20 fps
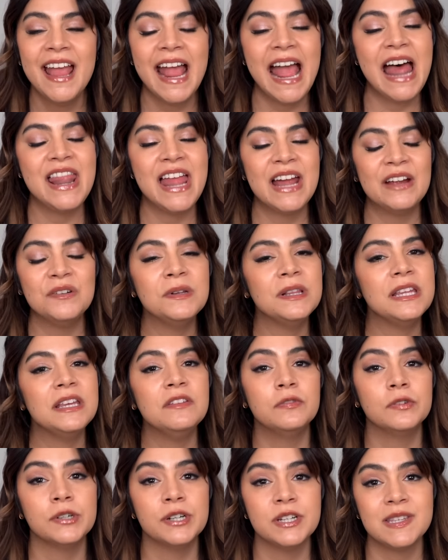and that really
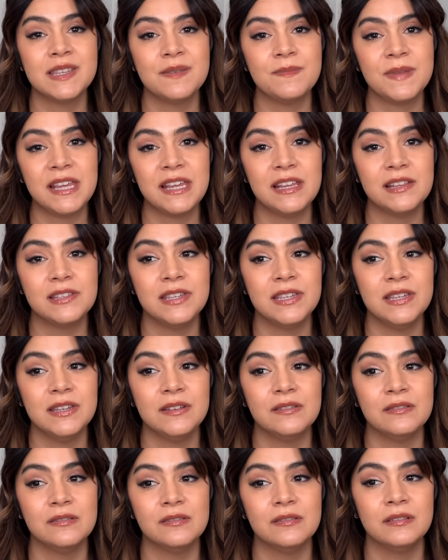forced me
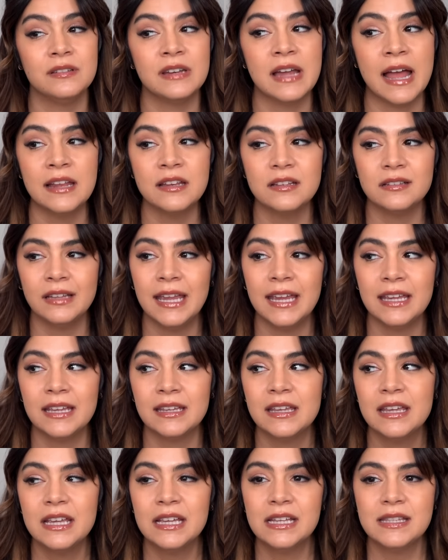to not
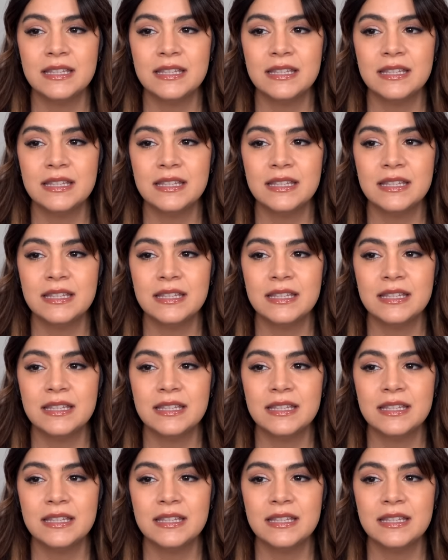like